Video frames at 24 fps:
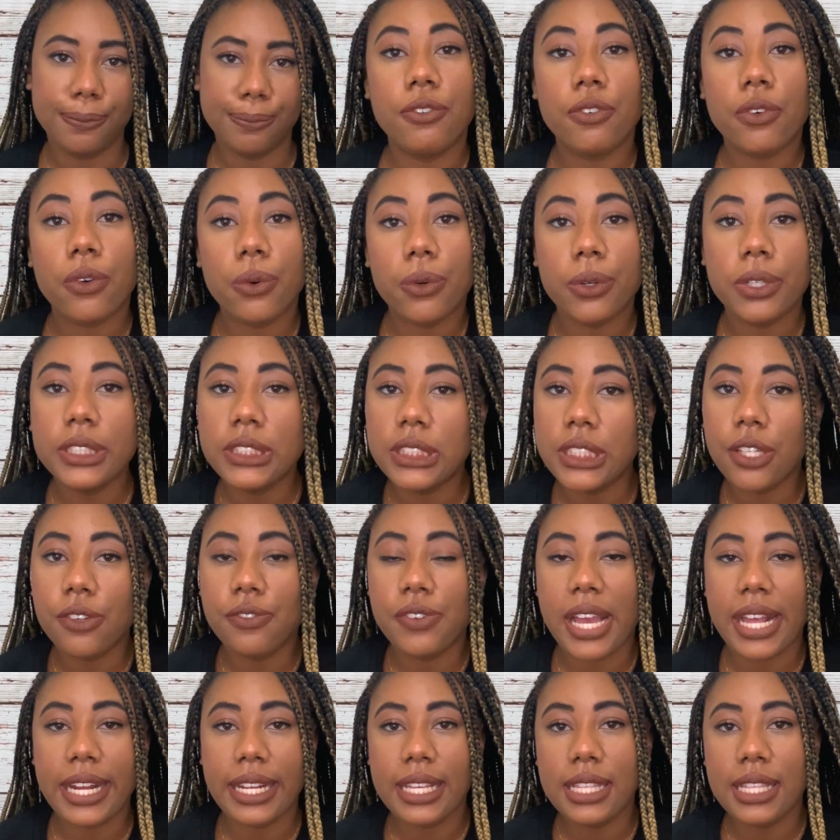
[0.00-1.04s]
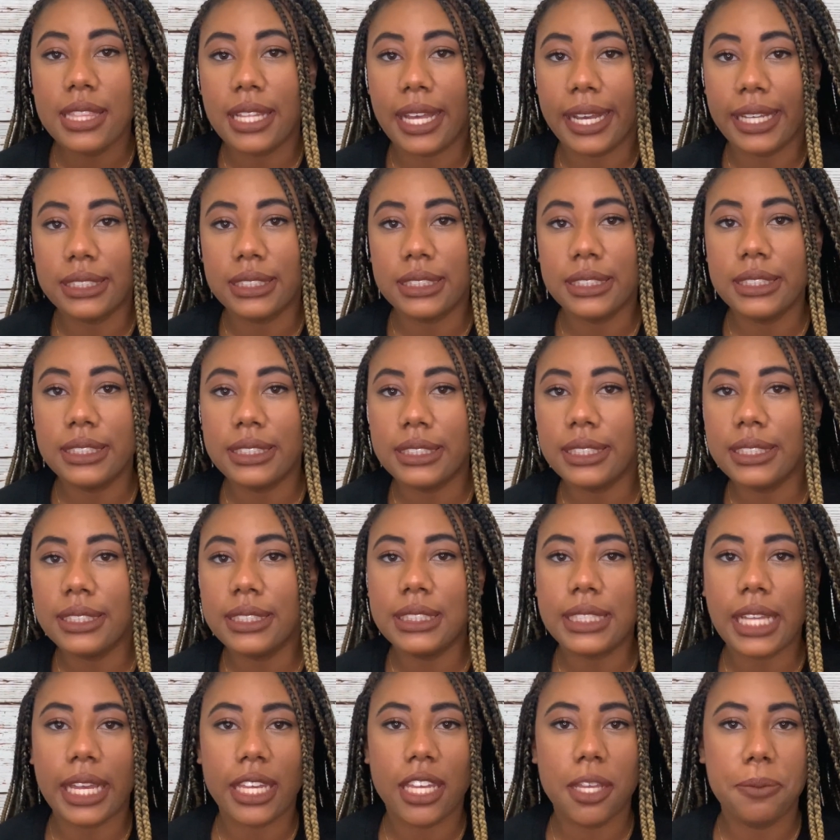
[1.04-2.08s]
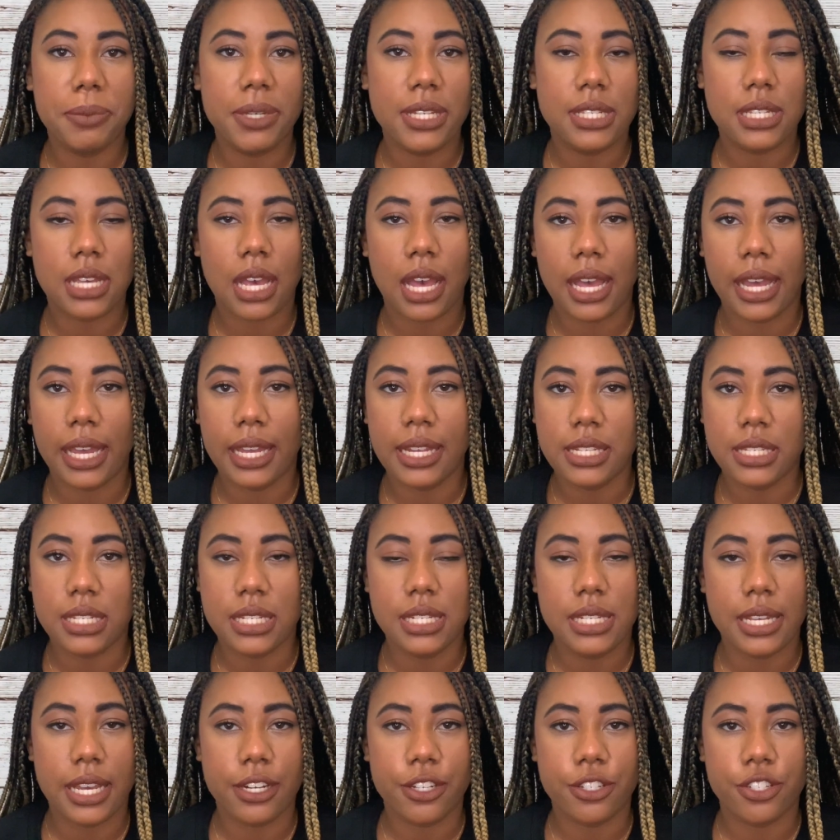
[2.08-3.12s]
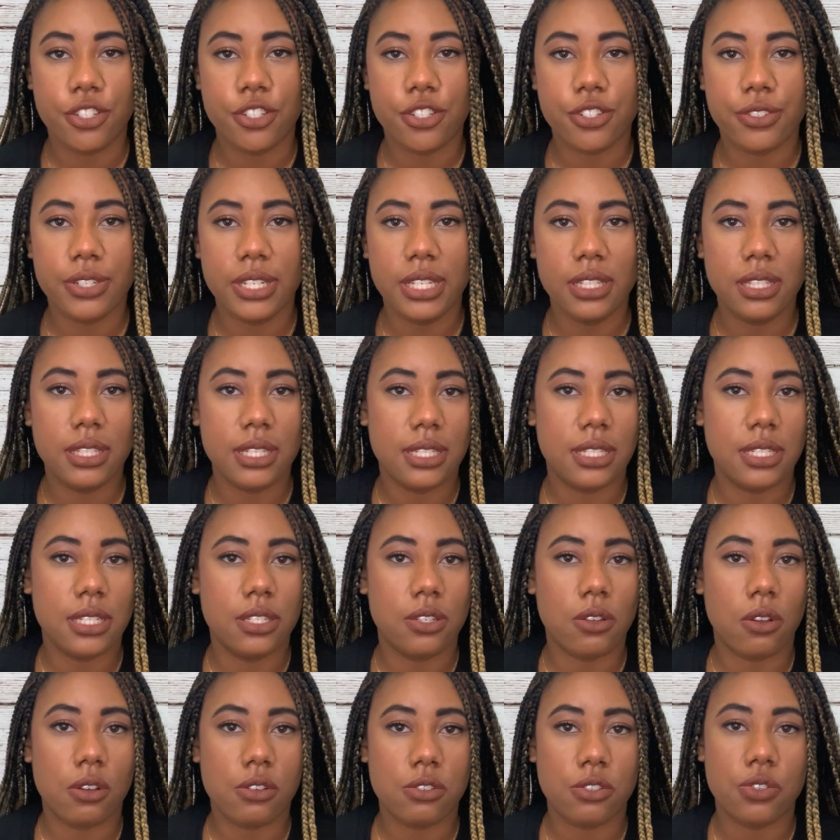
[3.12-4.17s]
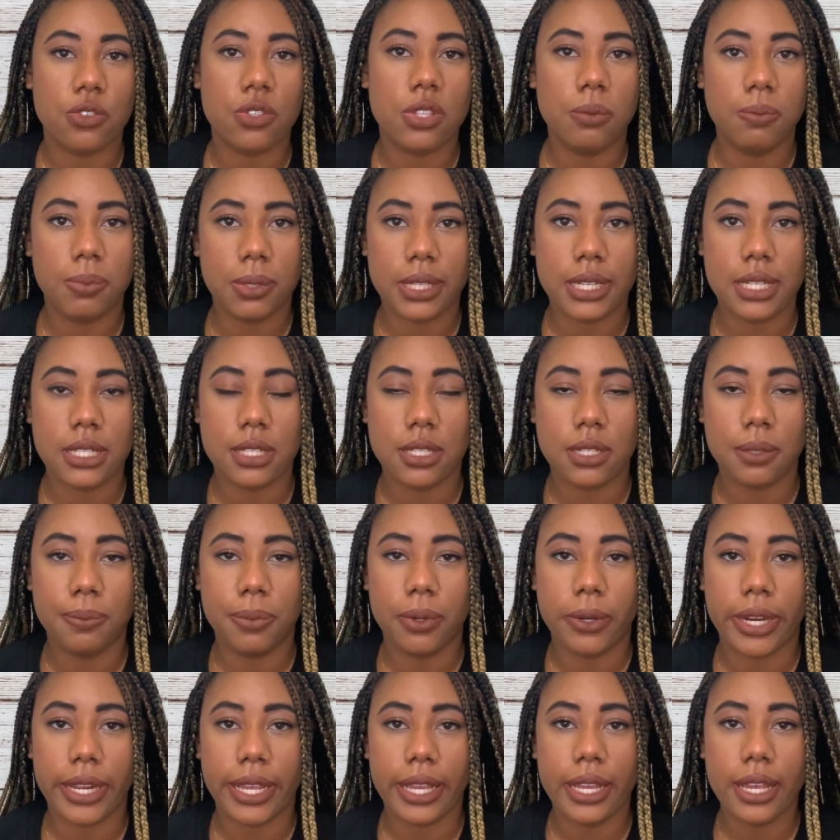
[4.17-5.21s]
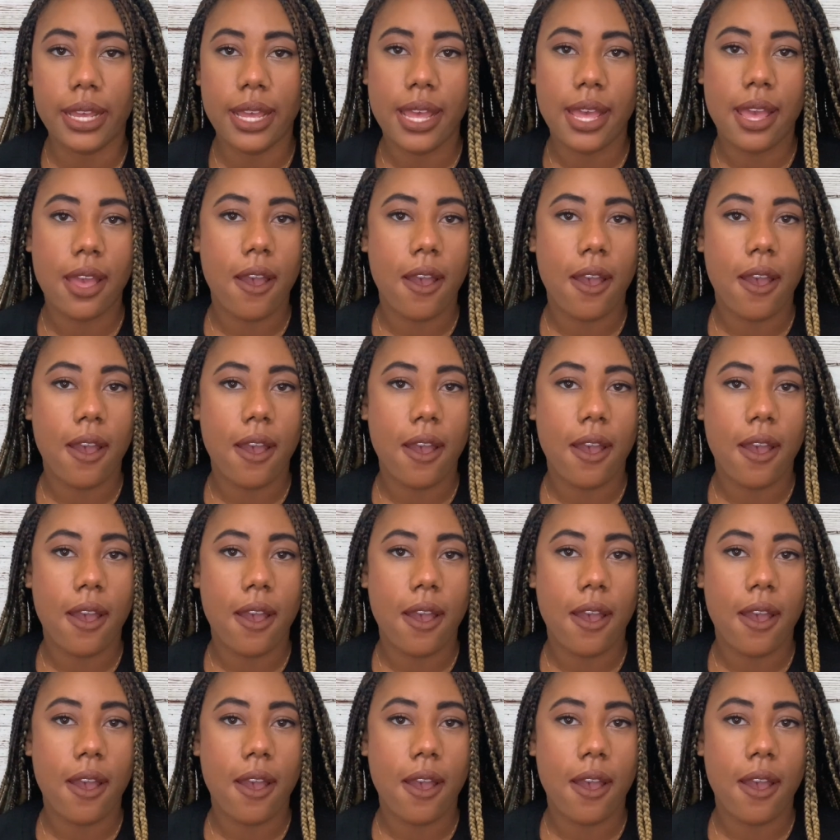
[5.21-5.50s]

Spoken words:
Of course, if you have any licenses that can be tied to dentistry, this is also the place to put it.